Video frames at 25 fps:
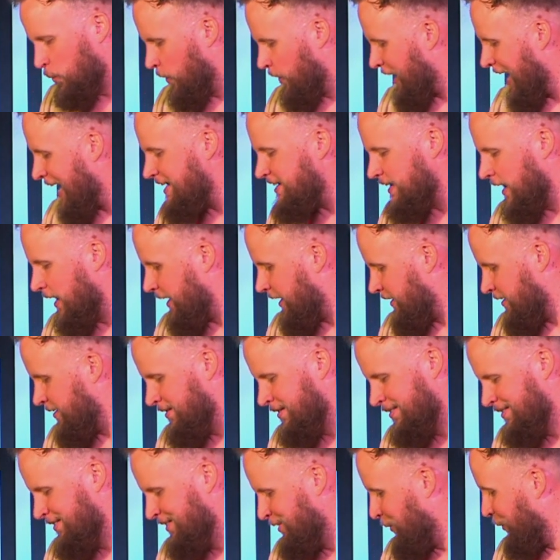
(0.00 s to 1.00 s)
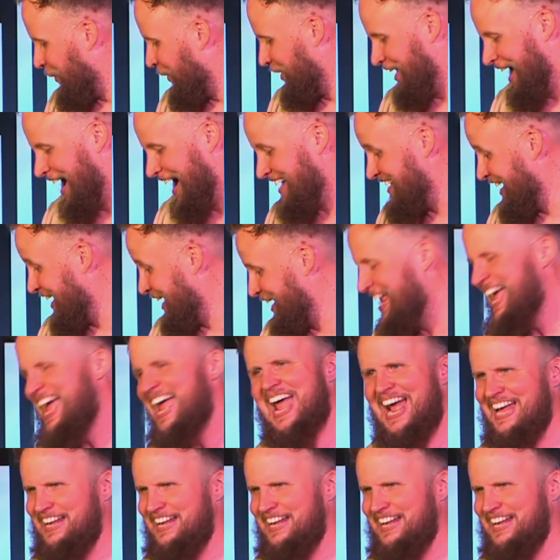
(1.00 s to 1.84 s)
We're not done. We're not done.